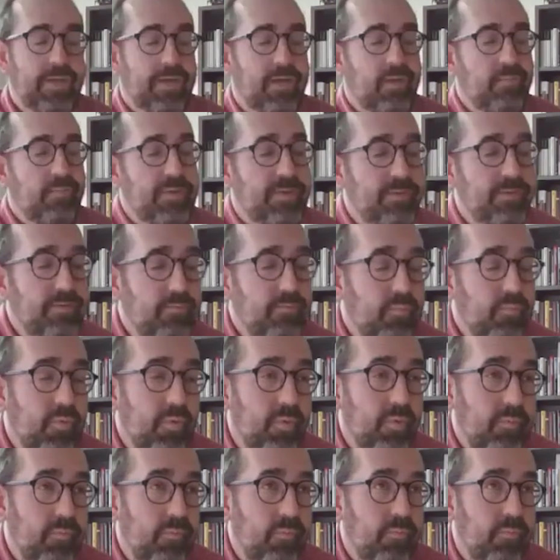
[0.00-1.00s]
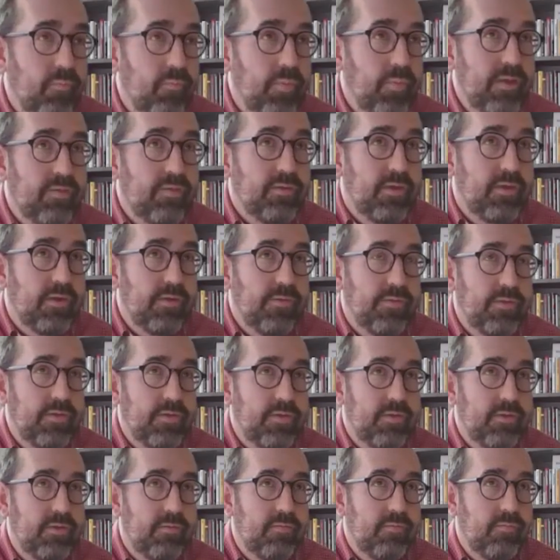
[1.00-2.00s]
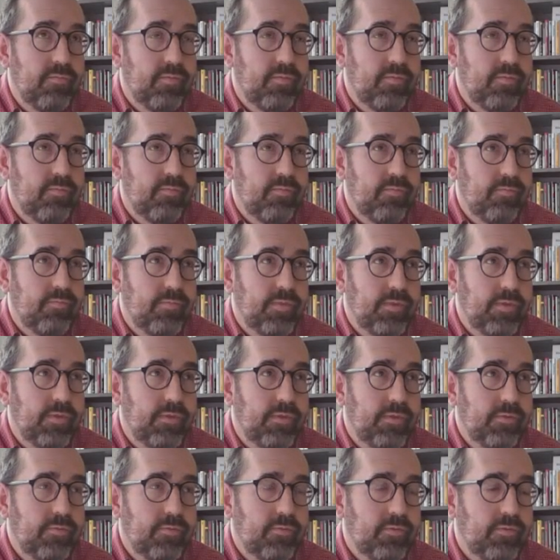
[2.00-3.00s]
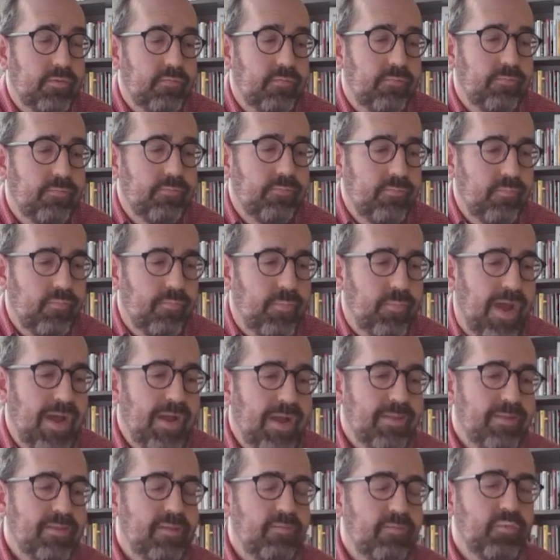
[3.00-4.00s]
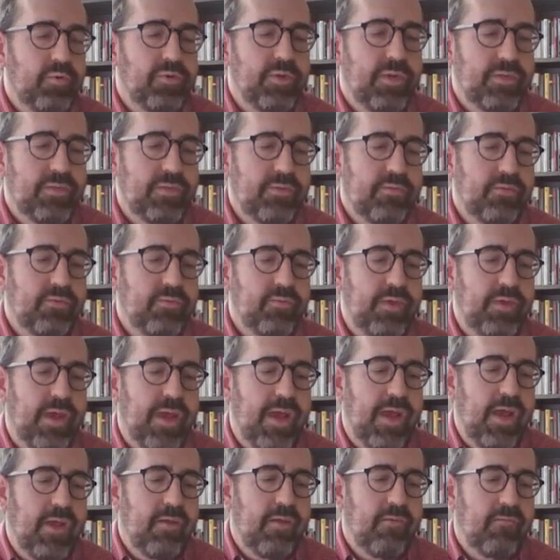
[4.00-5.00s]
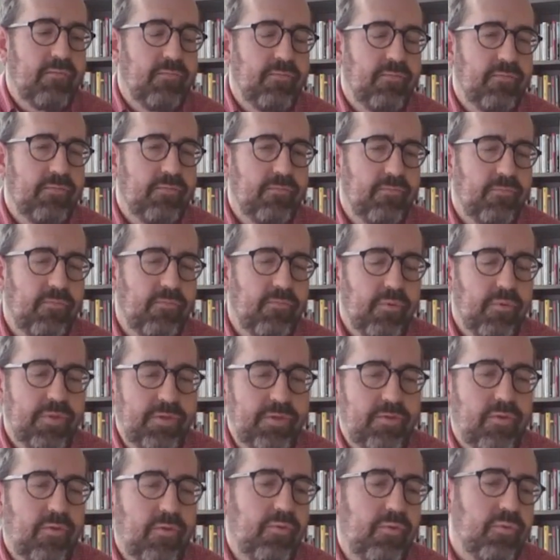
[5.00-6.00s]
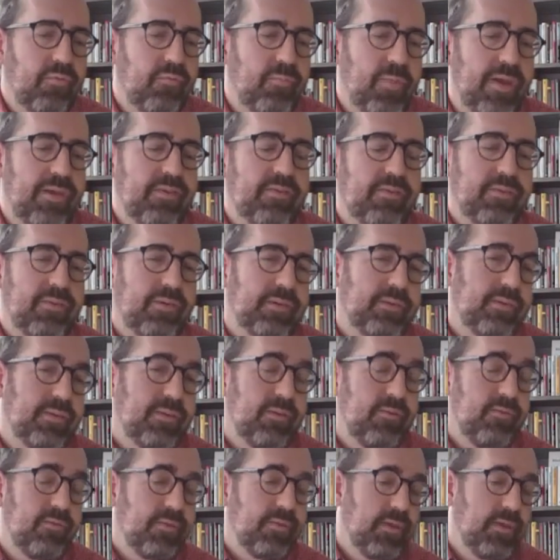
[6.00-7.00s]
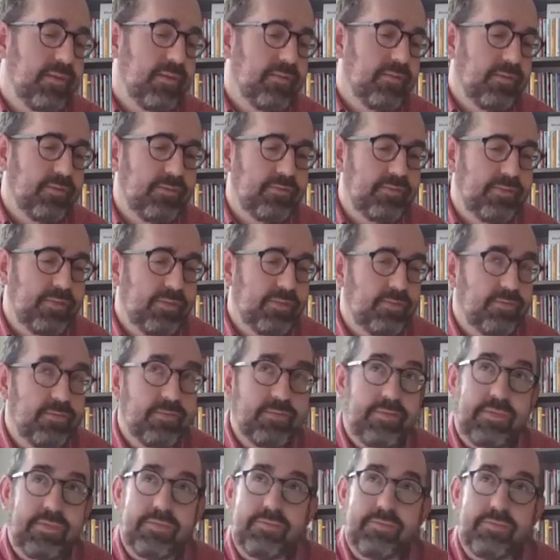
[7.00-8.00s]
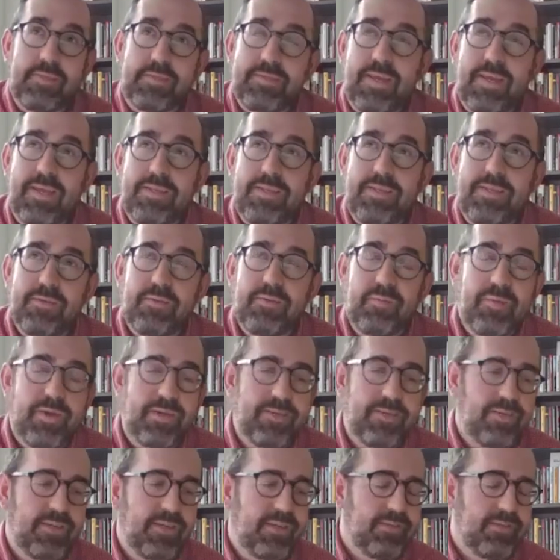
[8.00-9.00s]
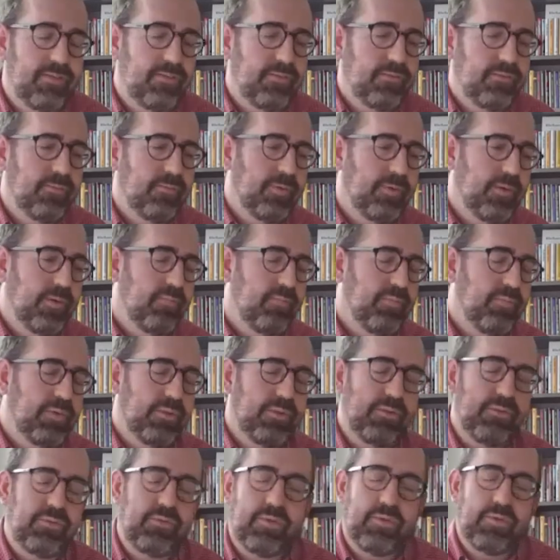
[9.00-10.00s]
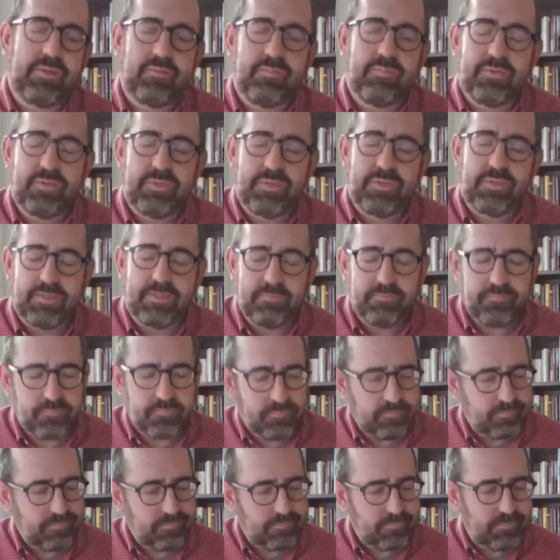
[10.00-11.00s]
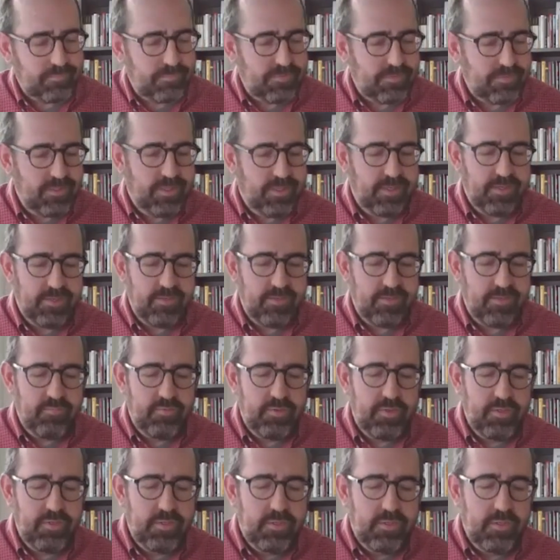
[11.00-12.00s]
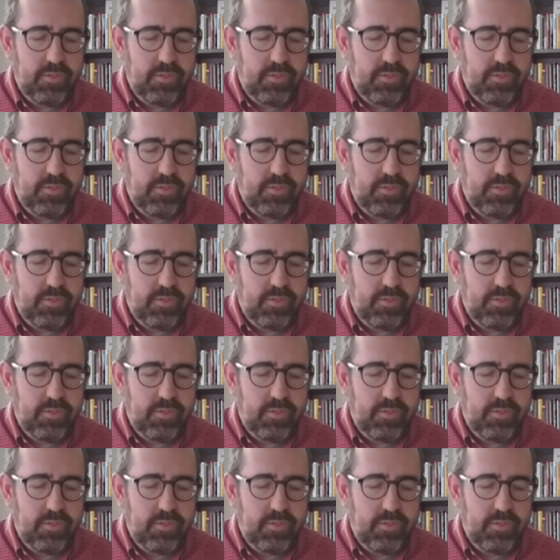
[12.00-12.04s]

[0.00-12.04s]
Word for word: yeah, I mean, based on the the sort of paths and projections we have for these goals, based on like you said, the you know the the ten years it might take to you know build a new transmission line. Um,